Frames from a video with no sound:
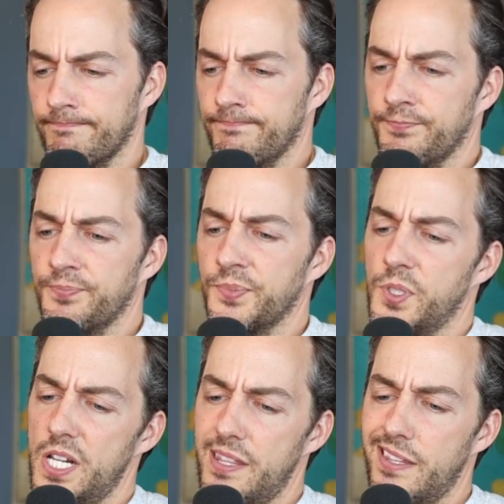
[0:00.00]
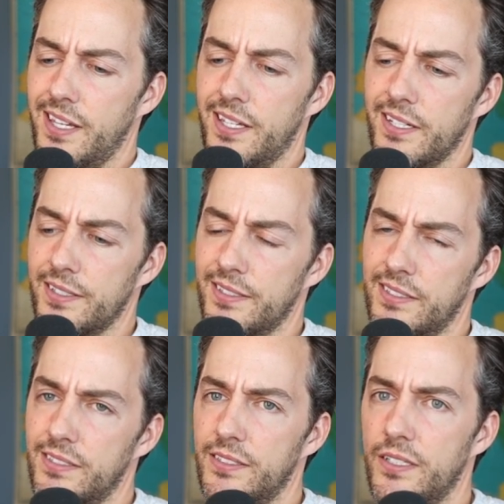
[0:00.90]
Hmm, what are you thinking?
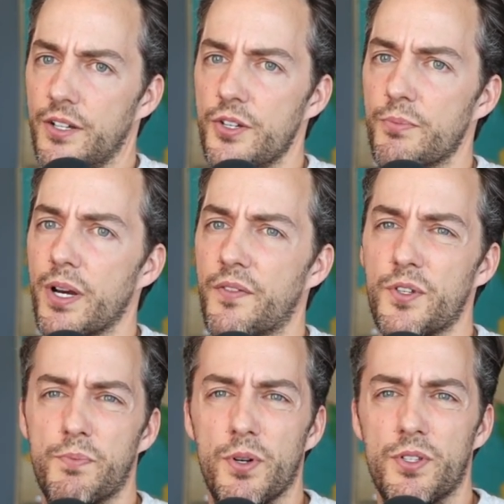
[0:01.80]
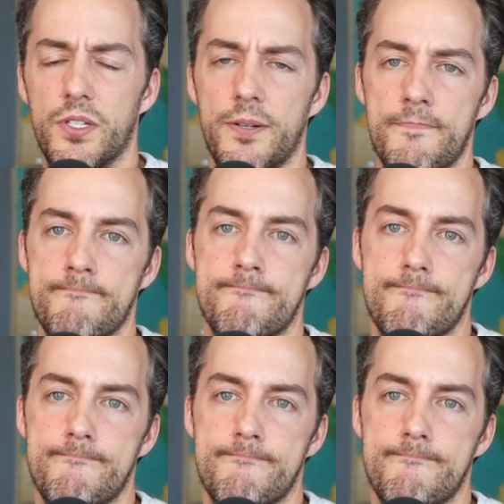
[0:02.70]
Are you a breakfast person?